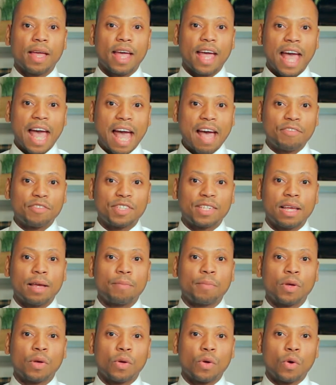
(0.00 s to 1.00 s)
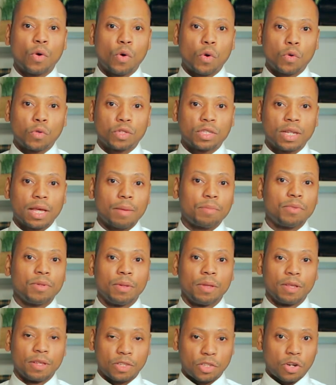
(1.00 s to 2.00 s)
half step, whole step.
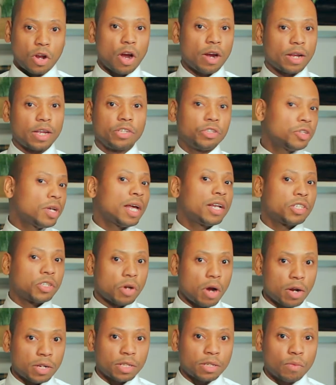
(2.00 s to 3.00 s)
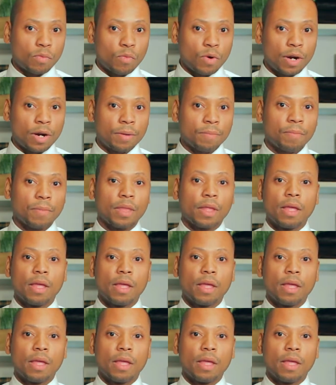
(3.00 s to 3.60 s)
Start because you got to start somewhere.